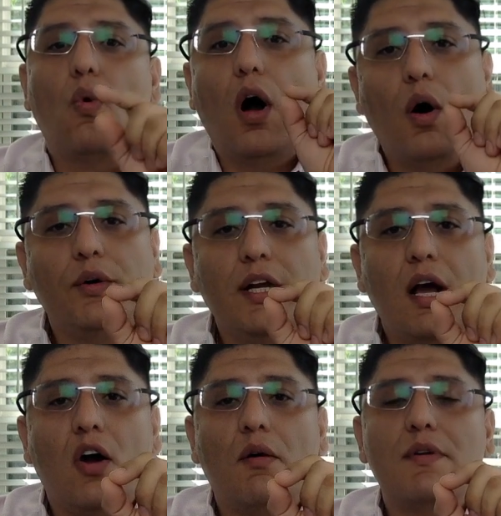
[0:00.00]
Owning
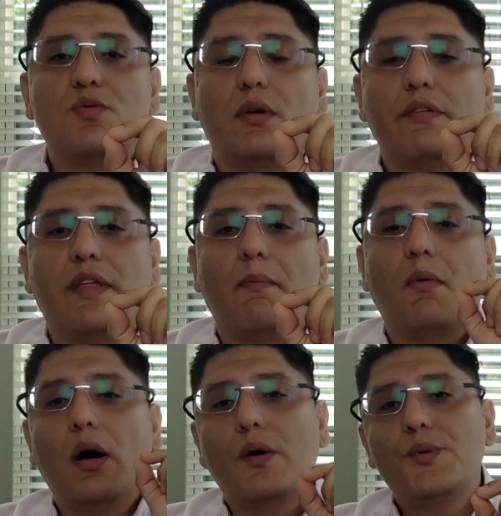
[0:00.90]
a home is one of the
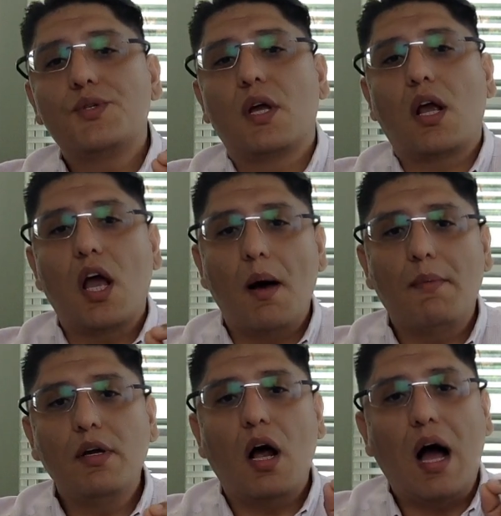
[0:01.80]
most
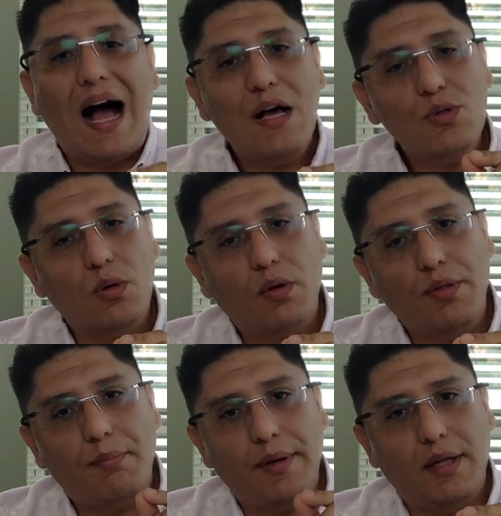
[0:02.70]
common
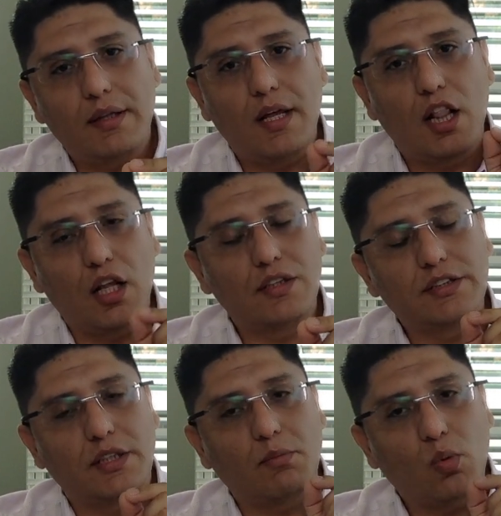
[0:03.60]
household built
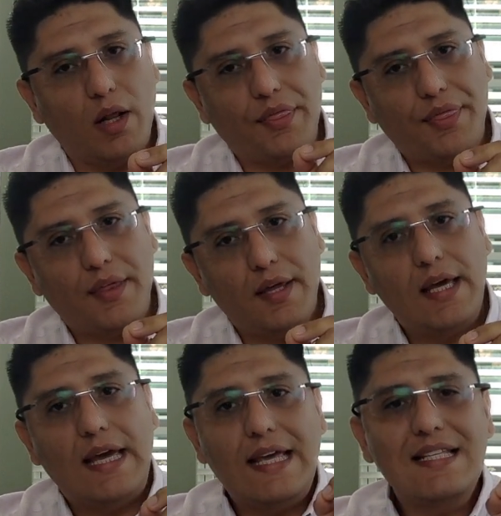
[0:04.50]
long term wealth.
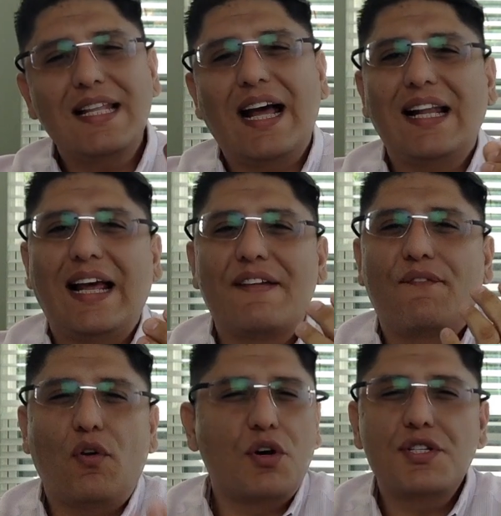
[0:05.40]
It's an act like
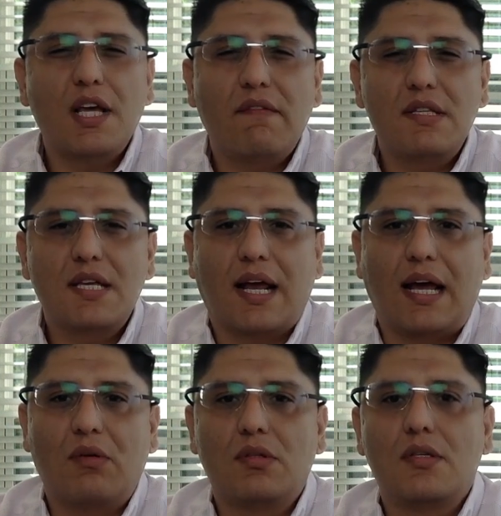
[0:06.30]
4 savings
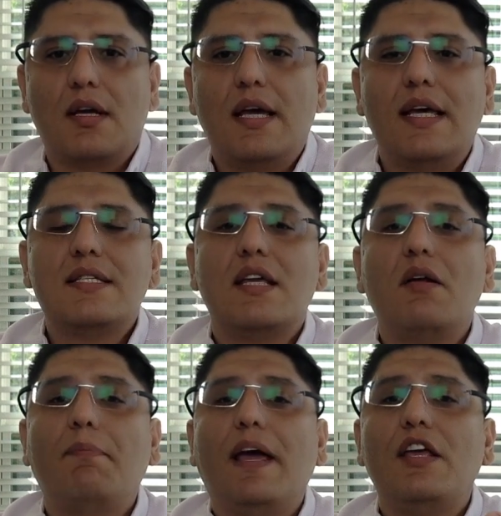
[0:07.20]
account.
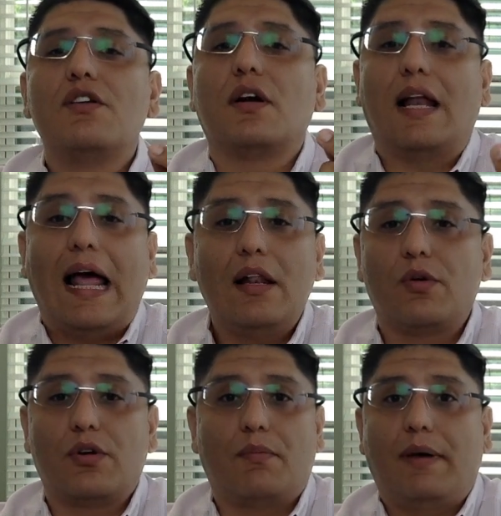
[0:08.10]
Instead of paying your
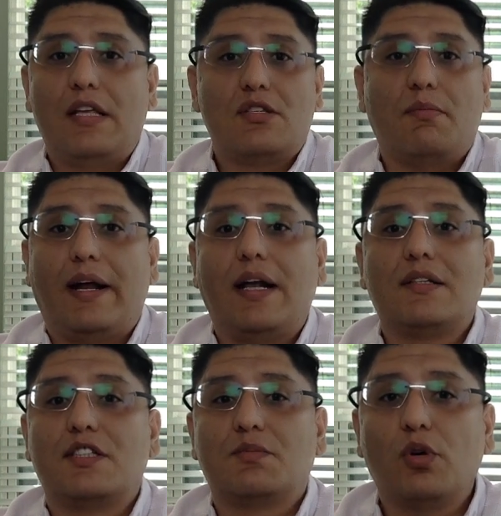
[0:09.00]
landlord or paying somebody
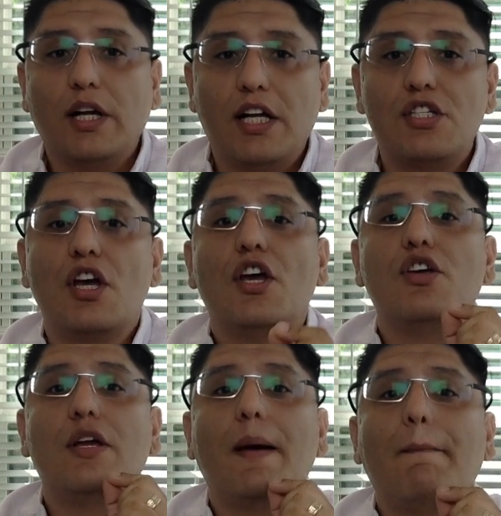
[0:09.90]
else's
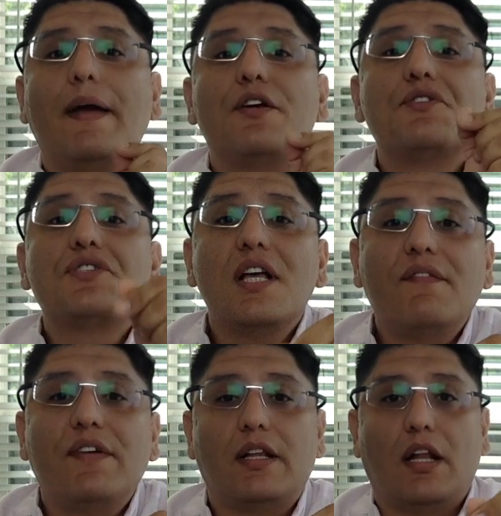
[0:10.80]
mortgage, you can pay
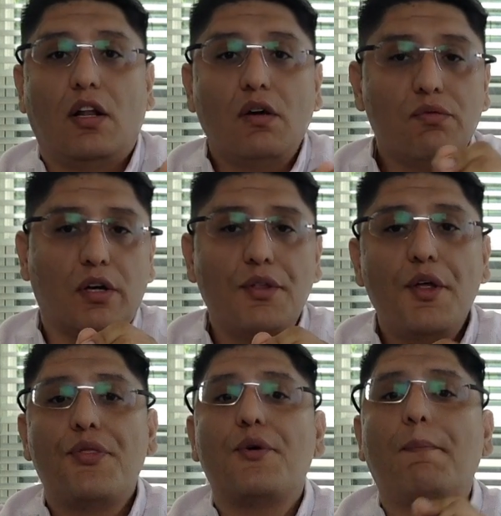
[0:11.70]
yourself in the long run
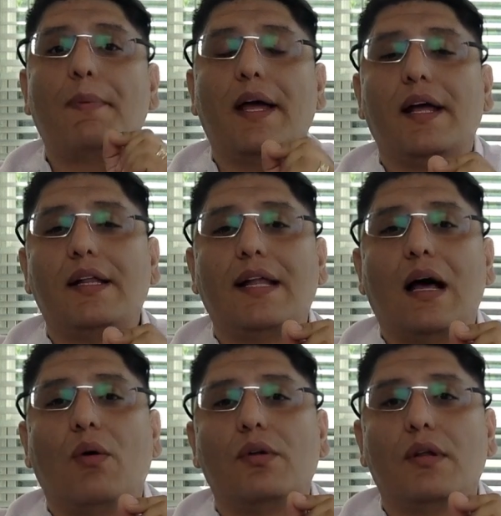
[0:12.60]
through paying
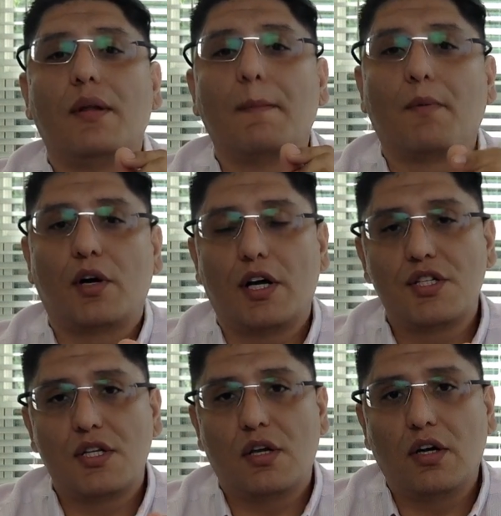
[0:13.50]
down the
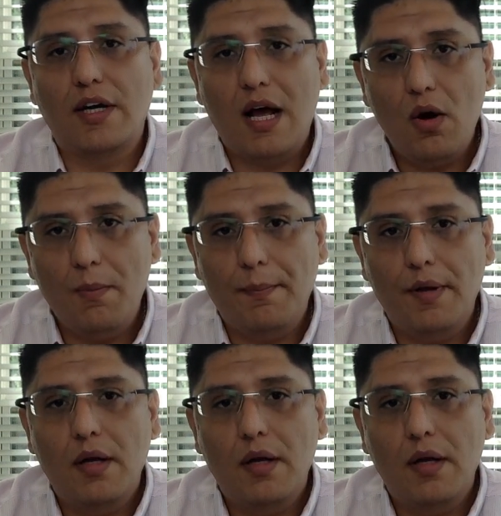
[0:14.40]
mortgage on a home.